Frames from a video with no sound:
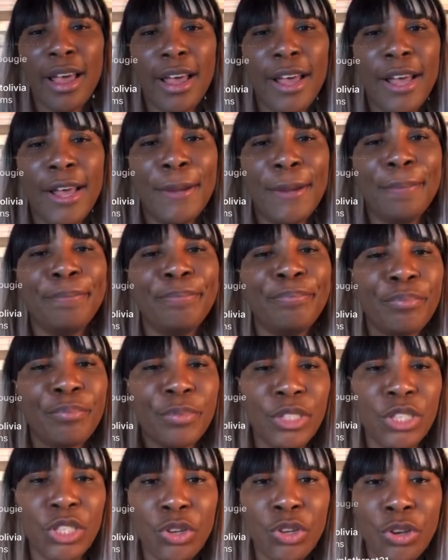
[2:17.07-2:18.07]
Um,
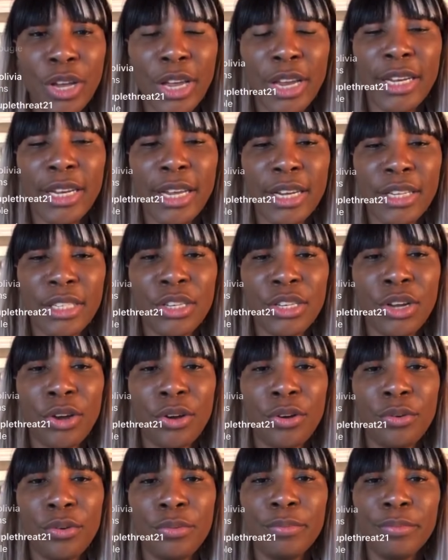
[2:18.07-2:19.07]
so you can let us
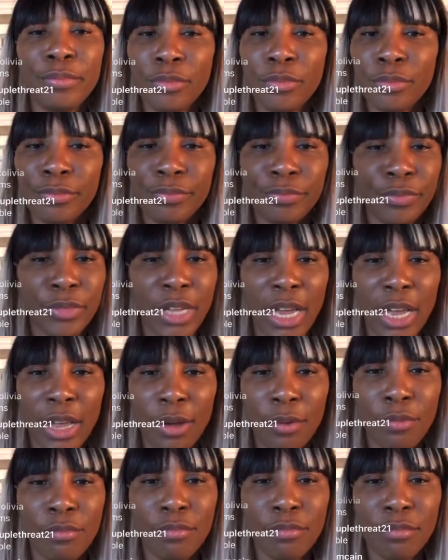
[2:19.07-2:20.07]
know
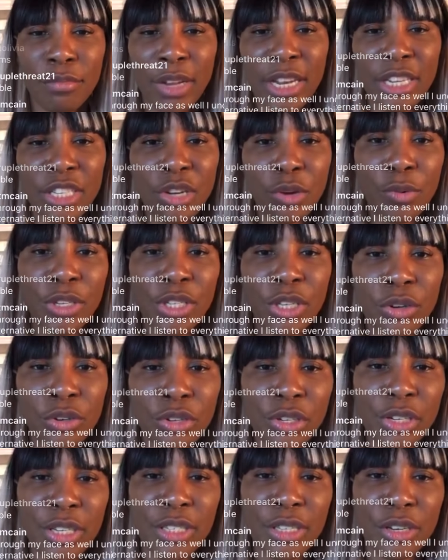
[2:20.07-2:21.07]
um, let us know what songs
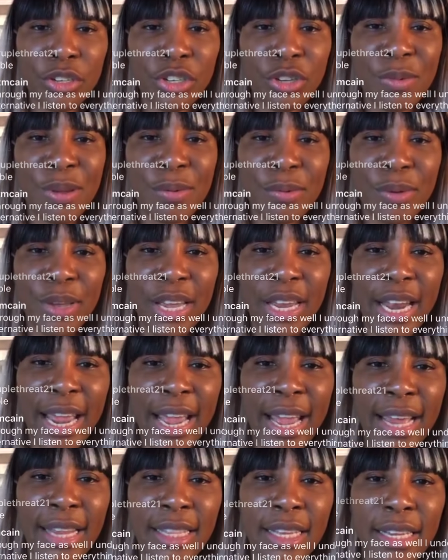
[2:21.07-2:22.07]
you're listening to. Maybe we can
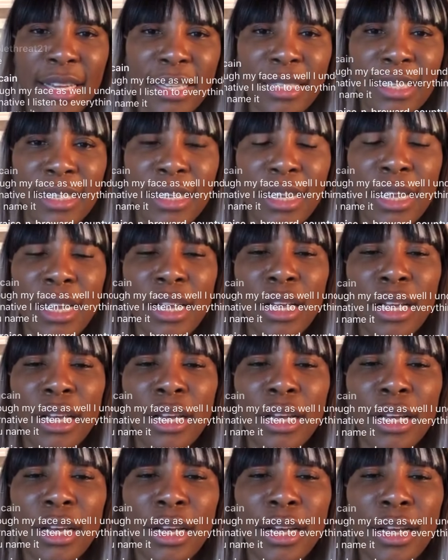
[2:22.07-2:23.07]
add this
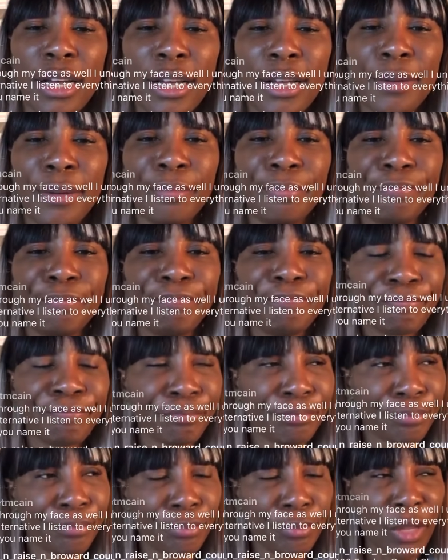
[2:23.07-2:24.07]
um,
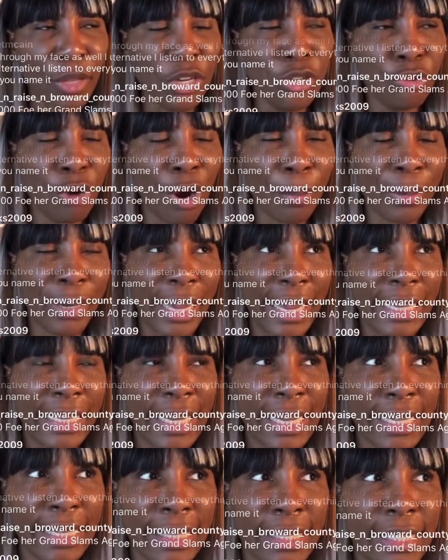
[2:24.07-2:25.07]
to our
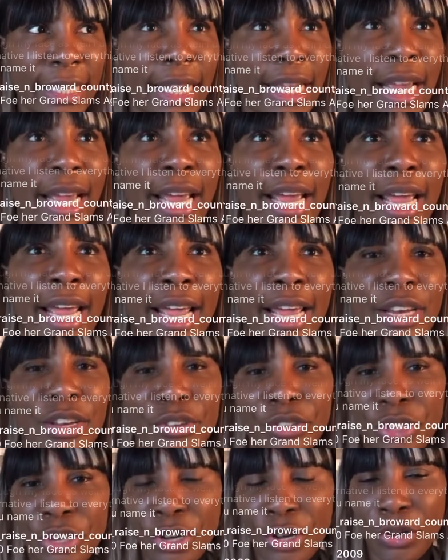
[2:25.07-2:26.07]
playlist and
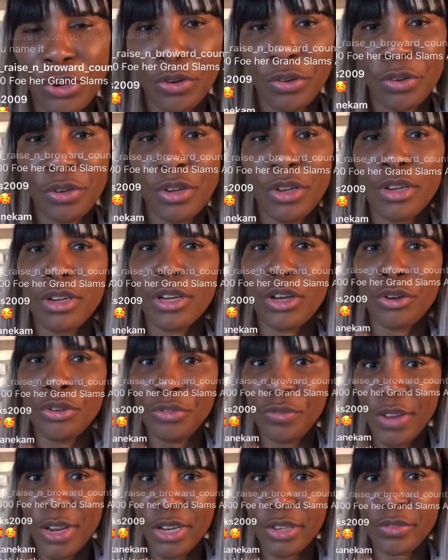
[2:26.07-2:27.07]
use a code Coach
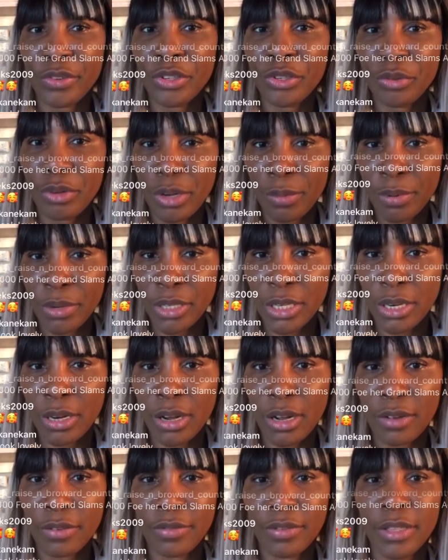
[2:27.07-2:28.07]
Venus for 20%
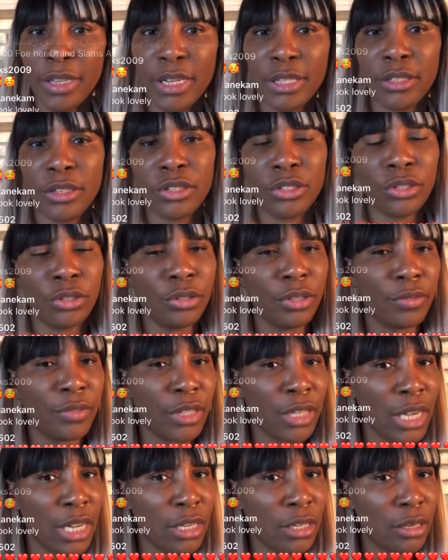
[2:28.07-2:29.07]
off, and that's exclusive to
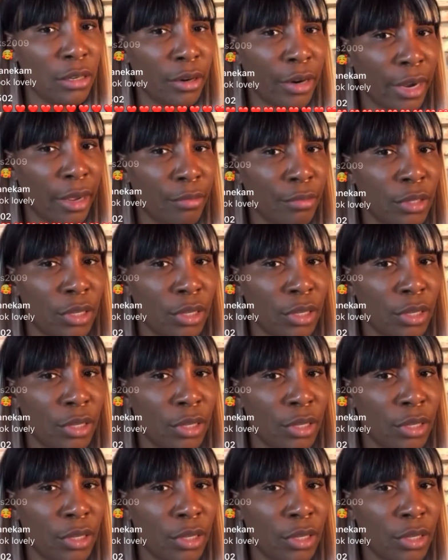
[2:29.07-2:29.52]
Instagram.